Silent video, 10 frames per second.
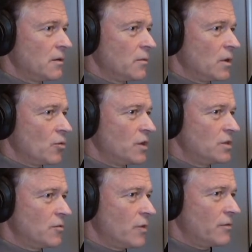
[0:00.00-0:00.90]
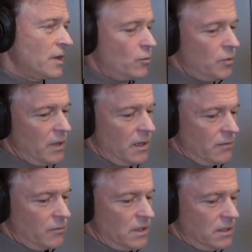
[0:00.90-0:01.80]
A question around that would be,
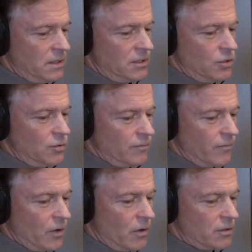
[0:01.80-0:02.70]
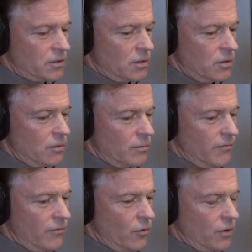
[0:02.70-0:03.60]
did you also,
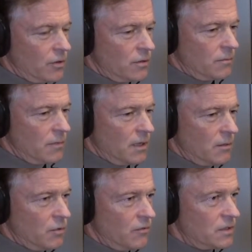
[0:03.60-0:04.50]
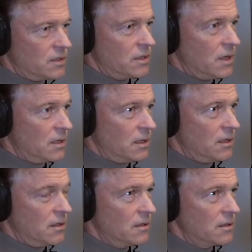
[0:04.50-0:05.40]
before you made the movie,
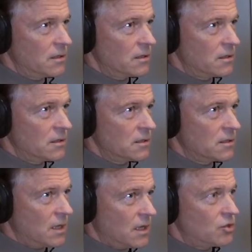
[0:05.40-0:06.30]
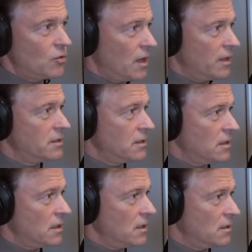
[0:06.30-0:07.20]
study
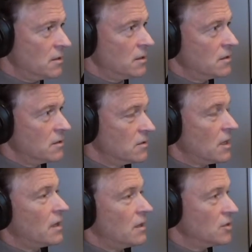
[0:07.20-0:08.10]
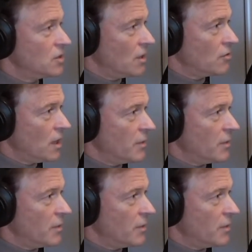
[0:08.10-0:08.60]
sexuality in society in general?